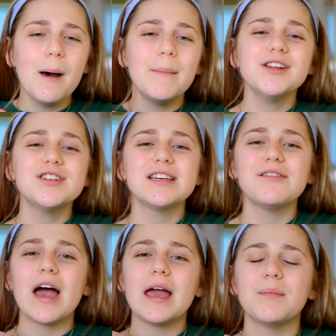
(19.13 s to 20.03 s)
Make sure to
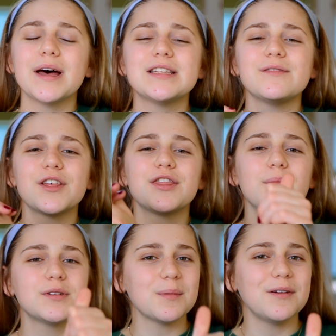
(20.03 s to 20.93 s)
give it a massive
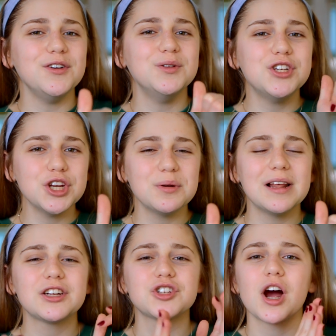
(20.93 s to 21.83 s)
thumbs up if you do.
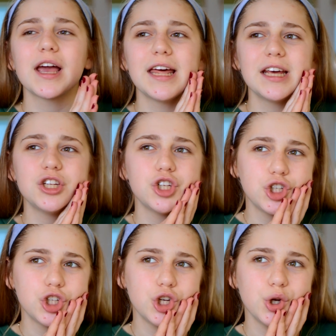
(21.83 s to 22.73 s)
Let's try and get it
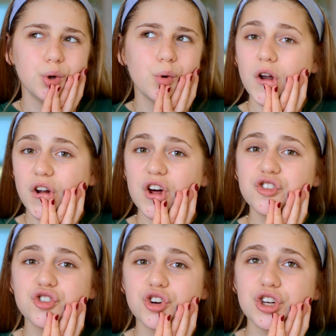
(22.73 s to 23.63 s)
to
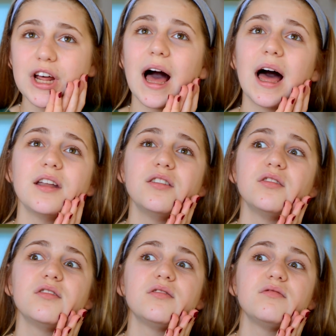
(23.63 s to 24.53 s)

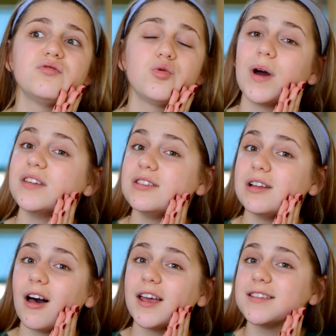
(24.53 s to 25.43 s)
120
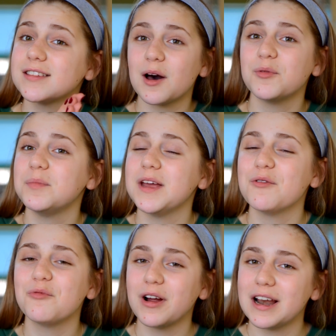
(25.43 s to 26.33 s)
likes. That would be
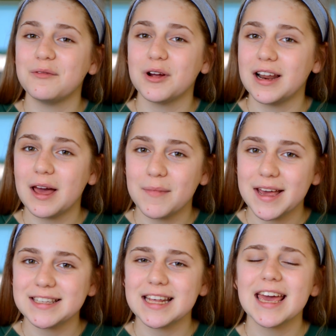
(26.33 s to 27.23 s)
really
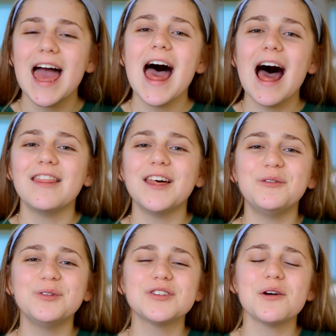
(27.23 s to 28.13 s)
amazing. And then
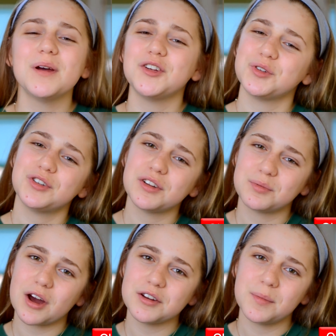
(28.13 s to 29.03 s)
also make sure to
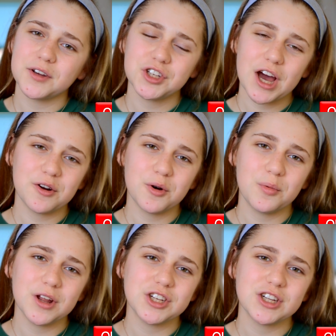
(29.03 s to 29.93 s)
subscribe to my channel,
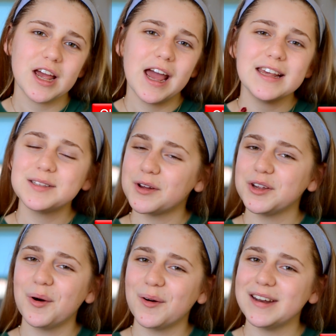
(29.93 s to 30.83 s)
which is the one
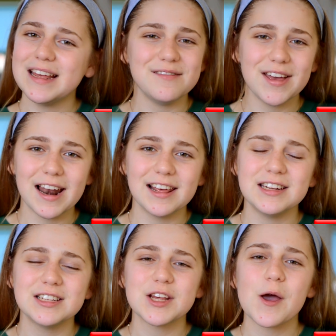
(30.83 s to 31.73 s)
you're on,
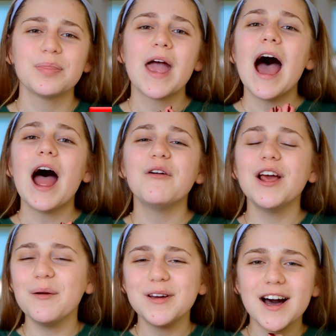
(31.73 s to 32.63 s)
EvieEllen. So I
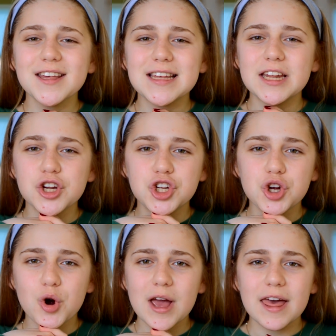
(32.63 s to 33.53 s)
really hope you guys
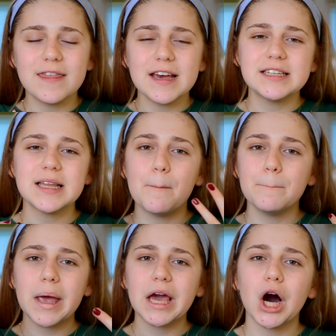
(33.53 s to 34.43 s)
enjoy this
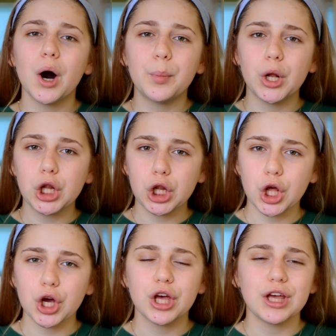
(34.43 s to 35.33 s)
makeup
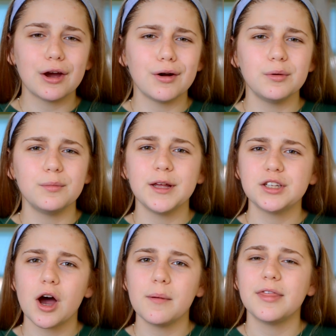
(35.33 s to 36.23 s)
look, get ready with me
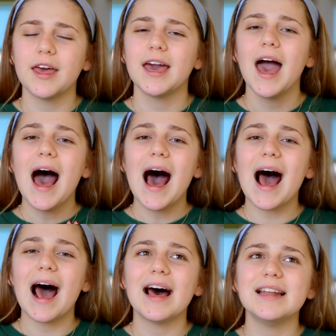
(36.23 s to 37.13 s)
type thing,
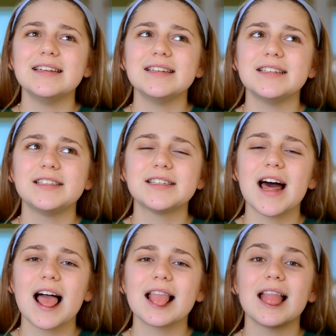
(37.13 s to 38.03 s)
and
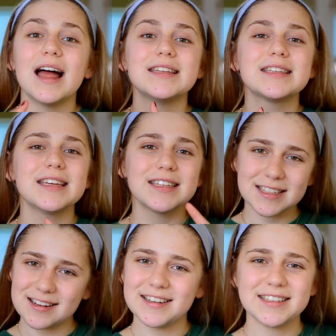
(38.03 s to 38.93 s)
let's get
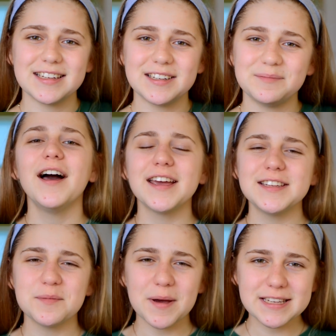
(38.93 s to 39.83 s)
started. Okay,
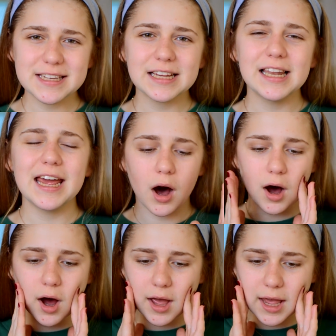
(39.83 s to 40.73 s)
so basically
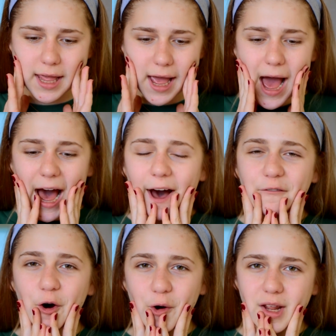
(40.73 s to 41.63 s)
I
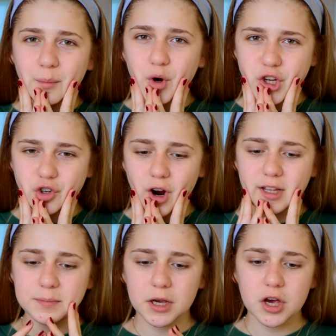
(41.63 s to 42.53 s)
have already
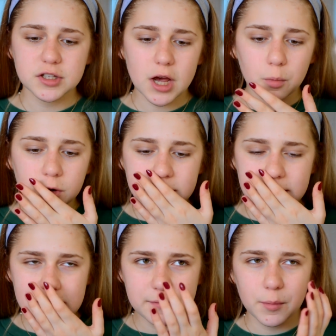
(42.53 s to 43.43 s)
moisturized because I wanted
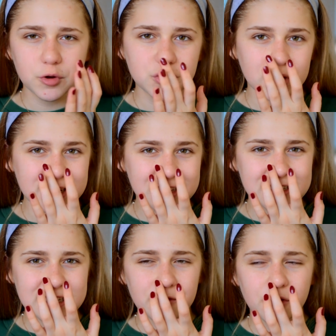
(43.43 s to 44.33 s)
to leave my moisturizer to
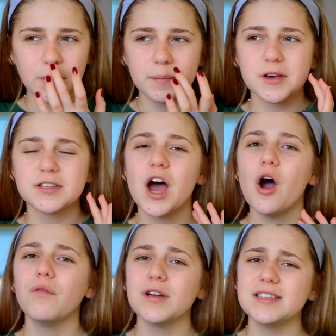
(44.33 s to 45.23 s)
sit for a bit, because
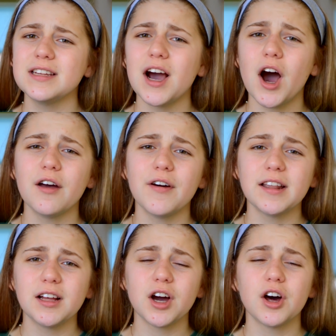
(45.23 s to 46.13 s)
recently I've
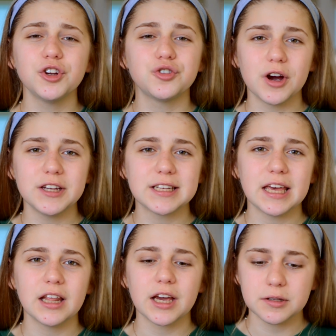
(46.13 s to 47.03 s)
had like kind of dry
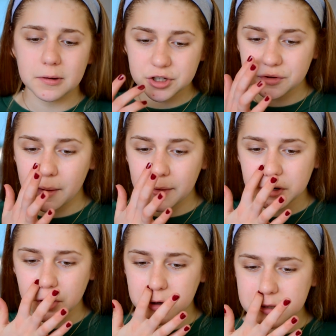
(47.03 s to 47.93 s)
skin, like especially around my
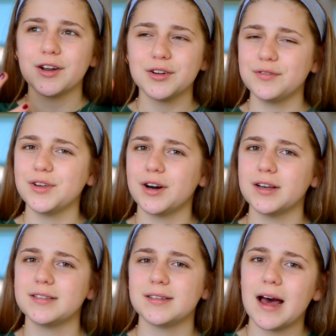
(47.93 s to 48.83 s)
nose. I don't know if you
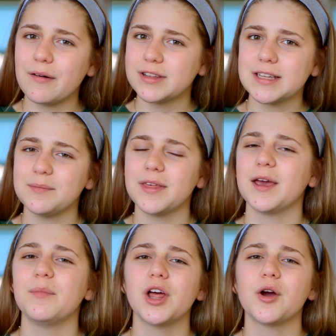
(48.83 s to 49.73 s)
guys have the same
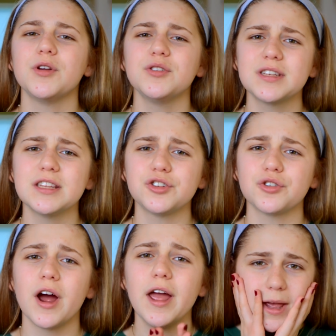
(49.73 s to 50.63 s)
thing, but like when your skin's
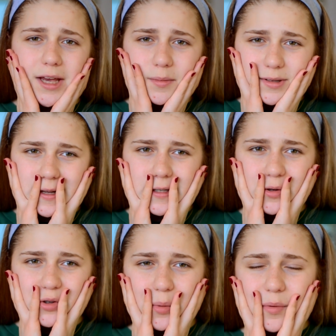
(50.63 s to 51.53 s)
dry, makeup sits
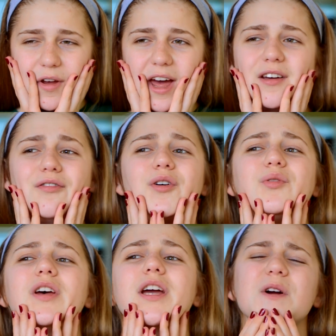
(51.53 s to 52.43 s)
on top of it and it
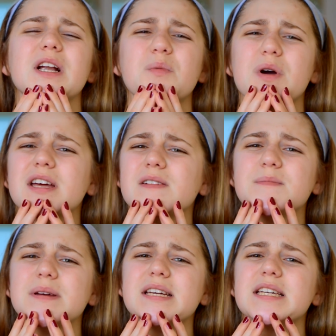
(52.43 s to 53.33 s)
feels like really weird
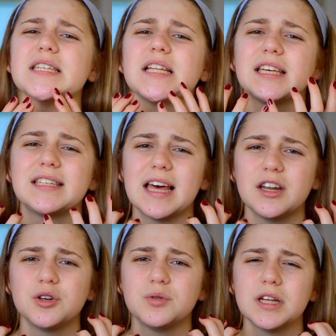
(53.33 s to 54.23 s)
for me because it like
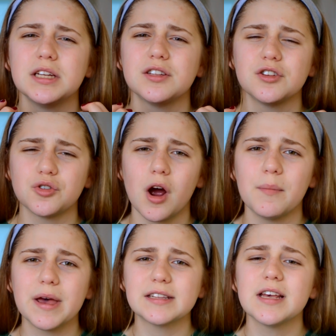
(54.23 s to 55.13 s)
settles into the dry
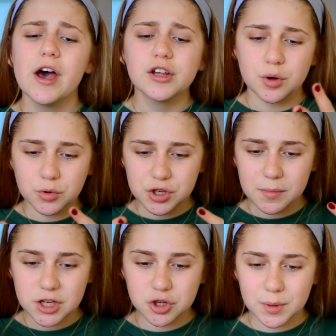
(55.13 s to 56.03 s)
bits. So I wanted to
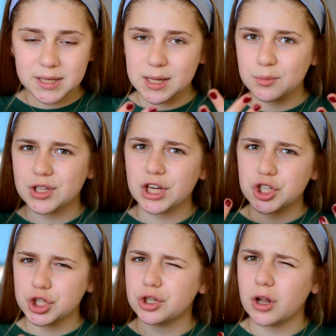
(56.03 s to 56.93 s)
make sure my skin was like
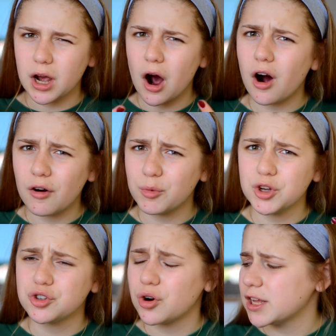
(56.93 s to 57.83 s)
half
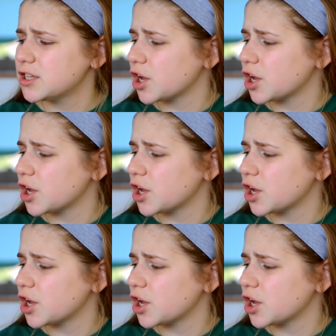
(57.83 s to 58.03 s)
moisturized.